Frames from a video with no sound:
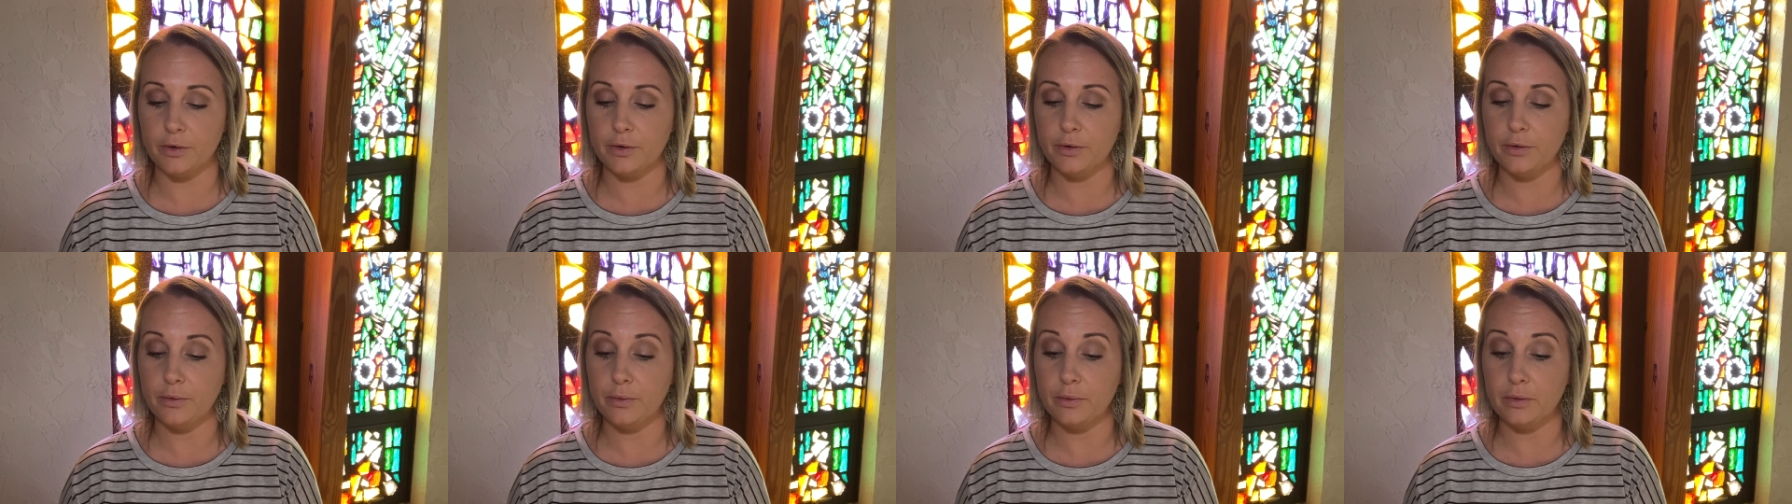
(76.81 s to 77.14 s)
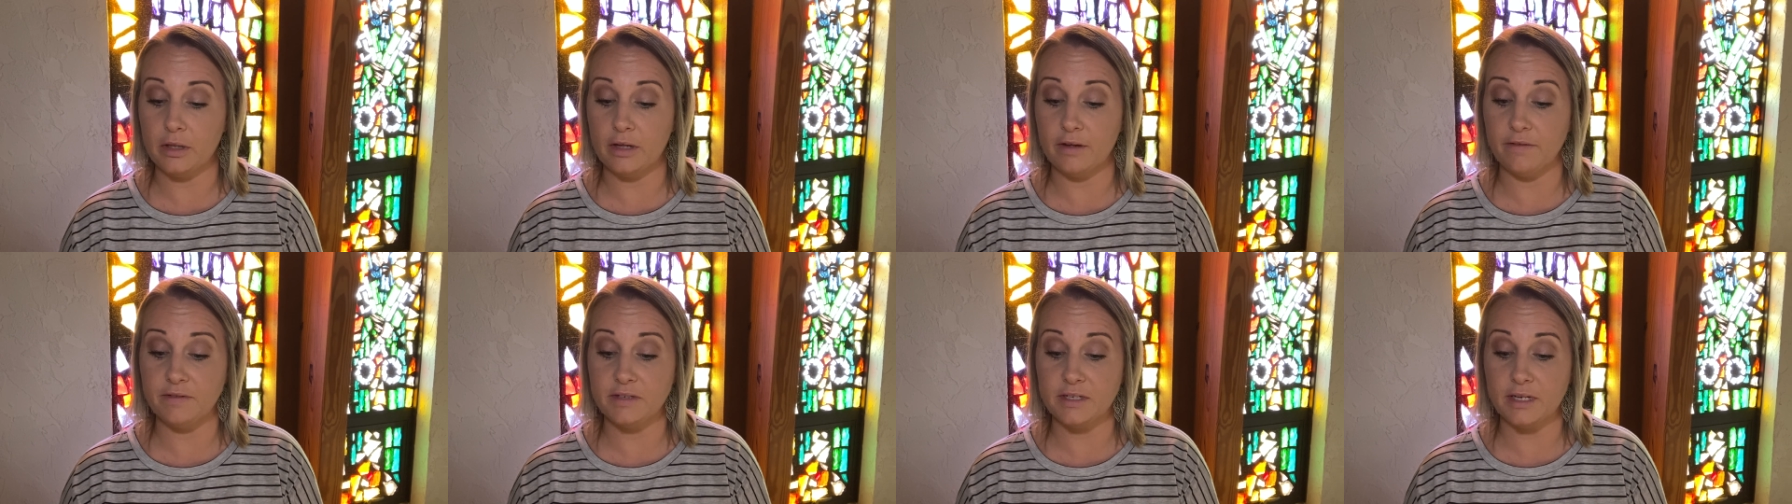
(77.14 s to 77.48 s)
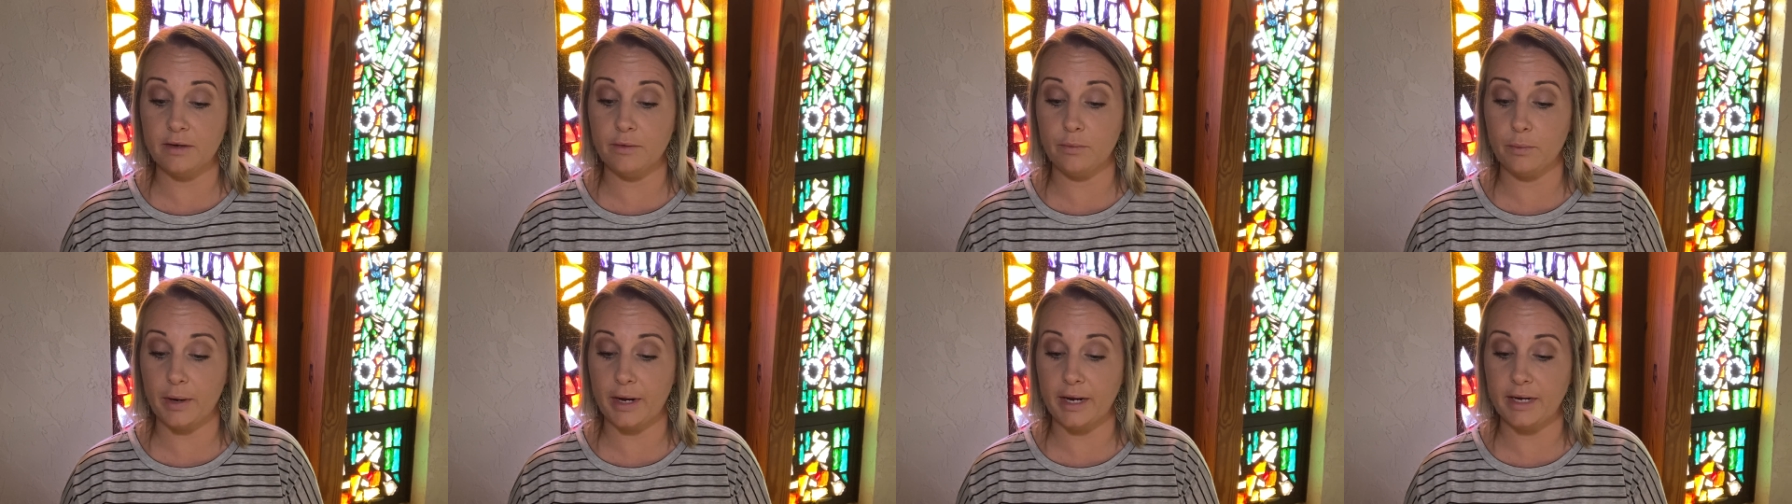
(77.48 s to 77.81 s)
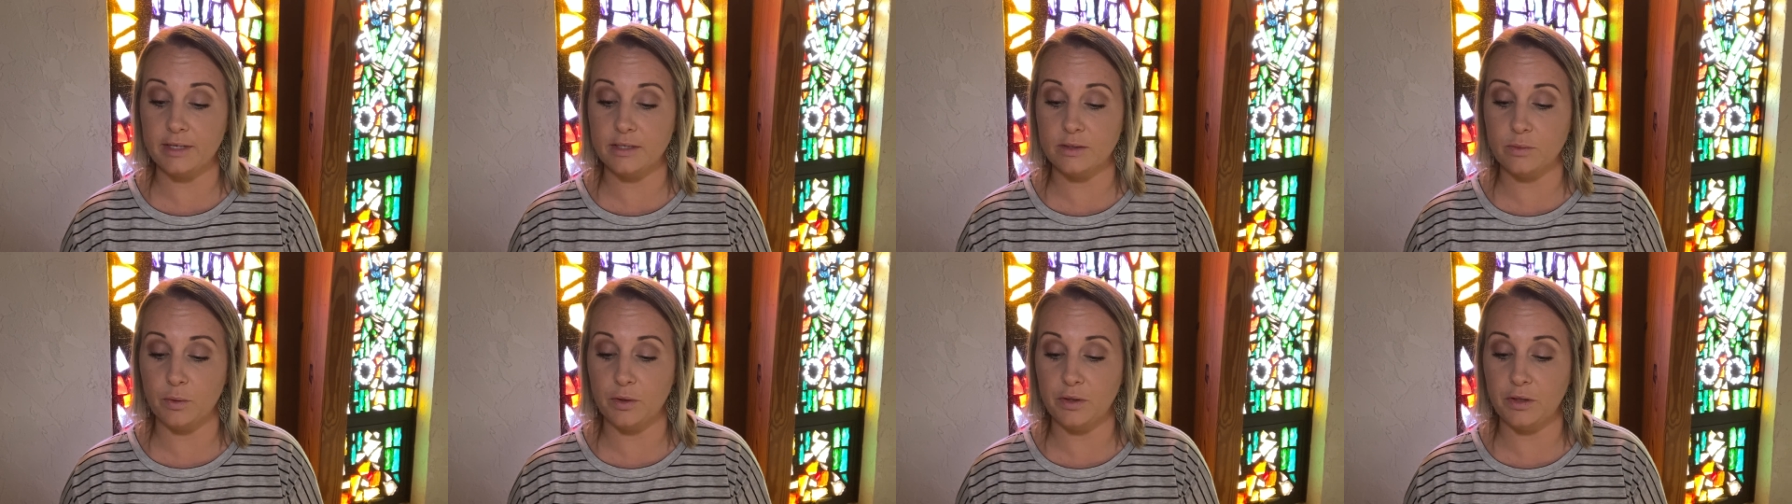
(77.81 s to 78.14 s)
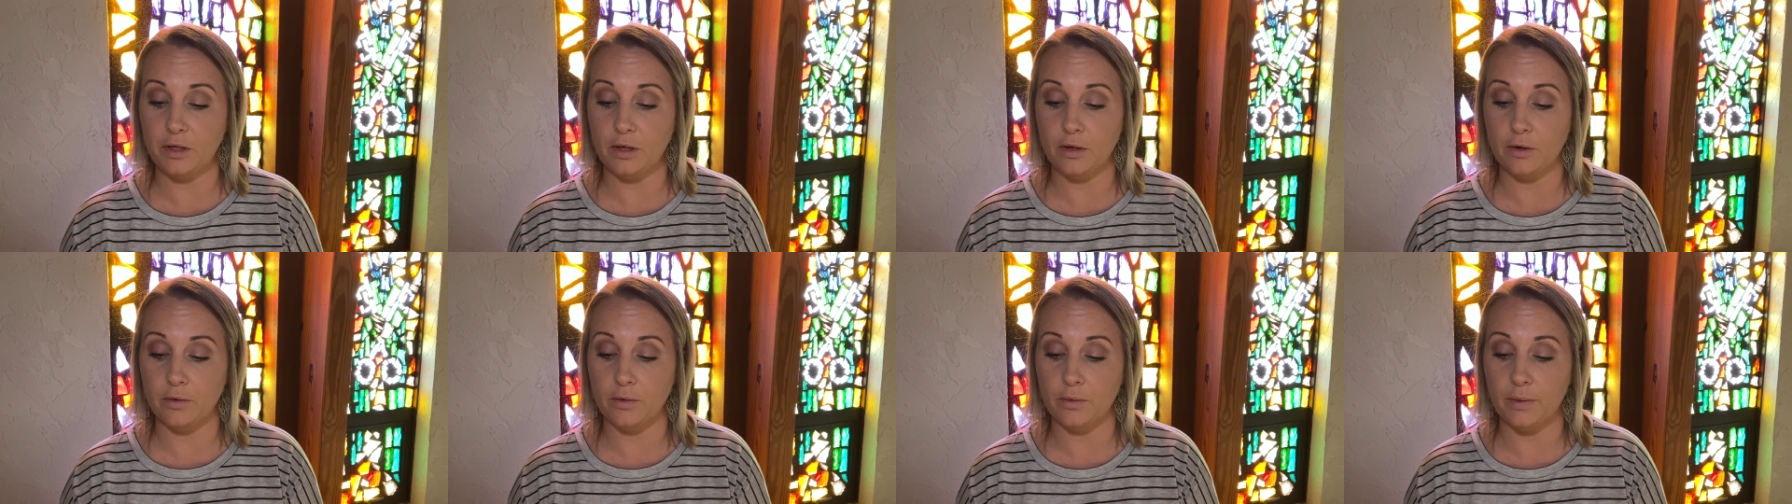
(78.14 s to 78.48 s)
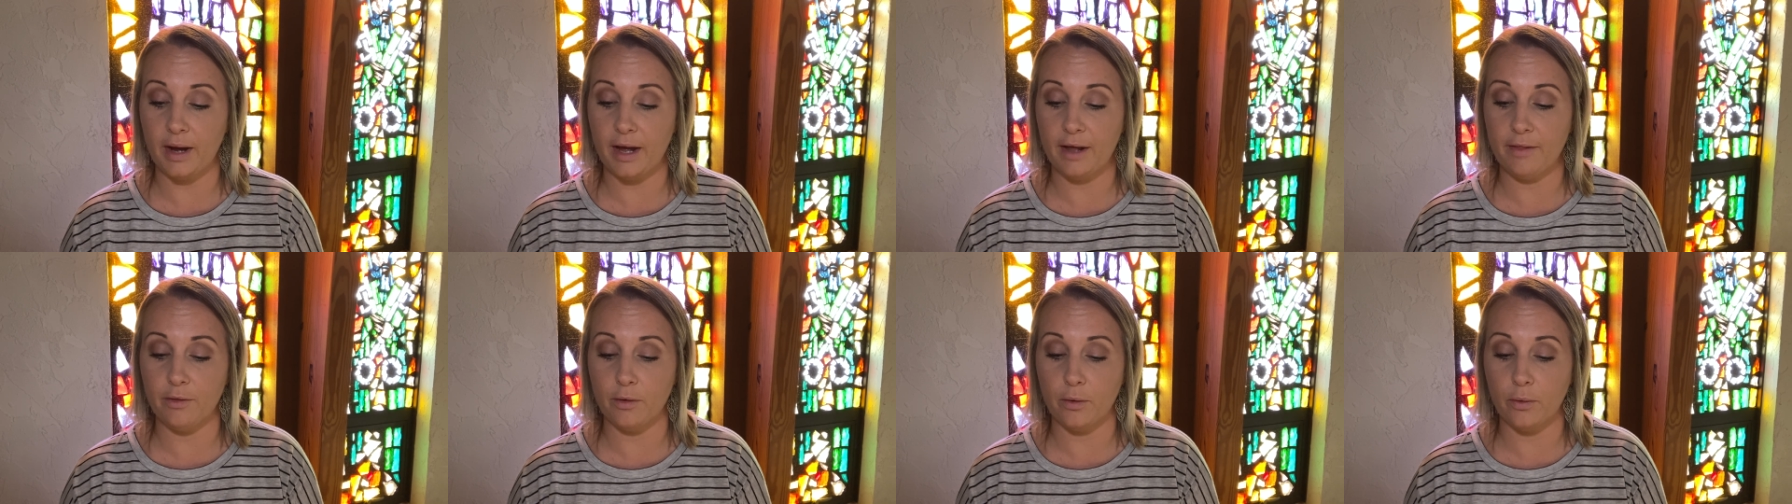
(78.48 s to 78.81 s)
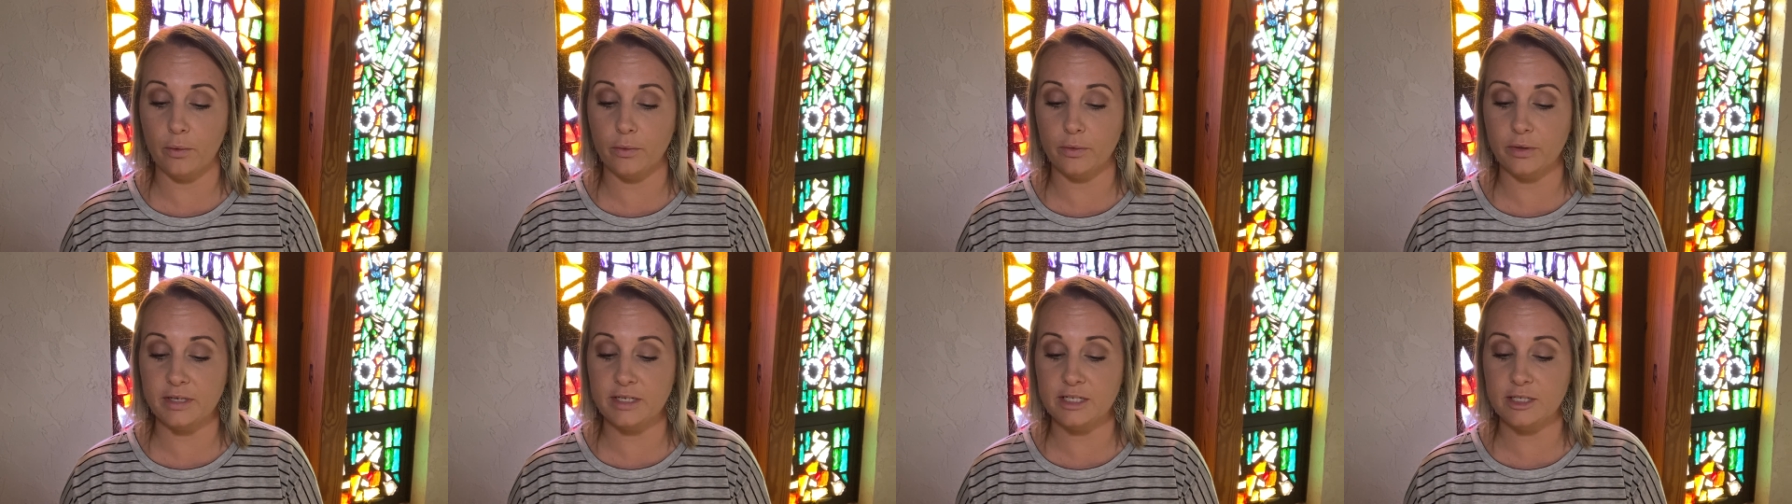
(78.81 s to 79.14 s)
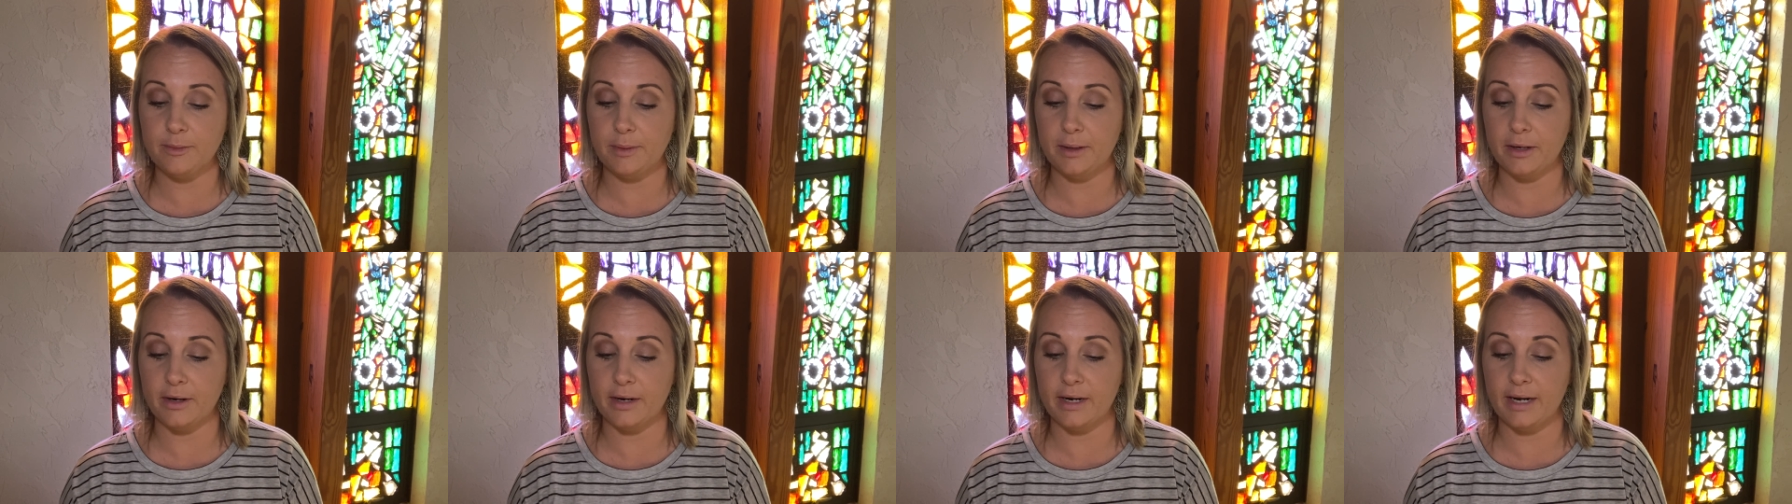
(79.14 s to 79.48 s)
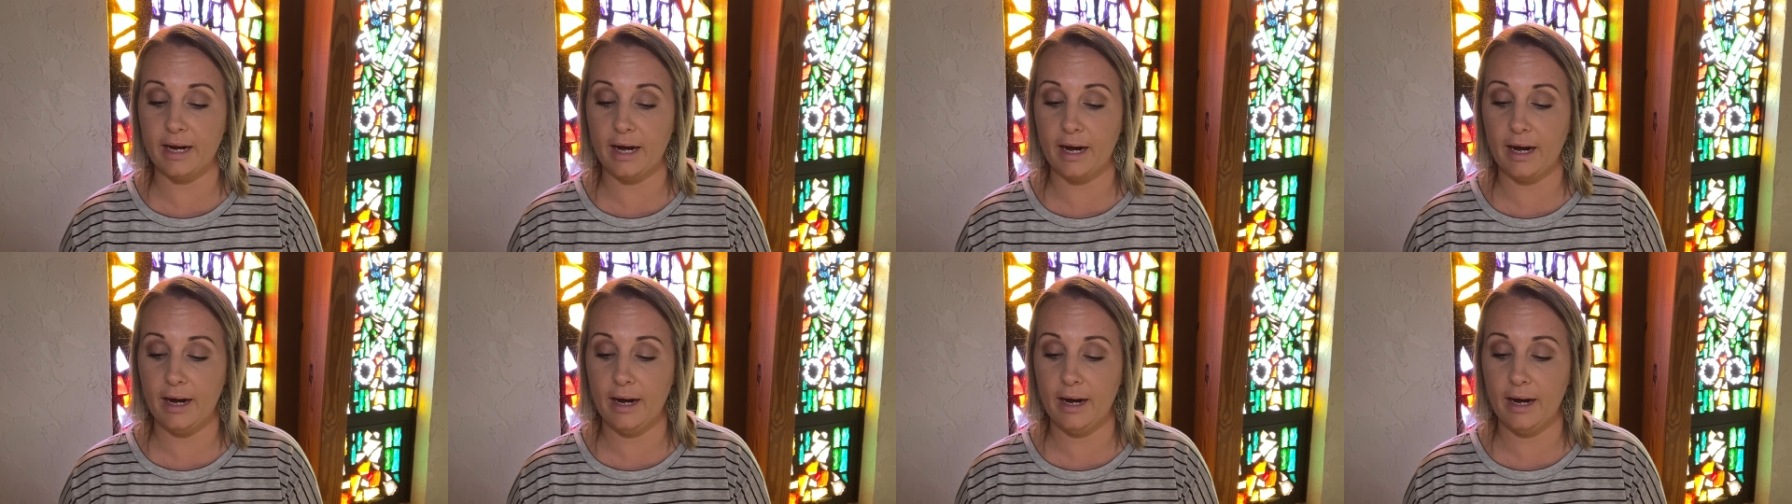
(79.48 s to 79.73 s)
who lives and reigns with you and the Holy Spirit,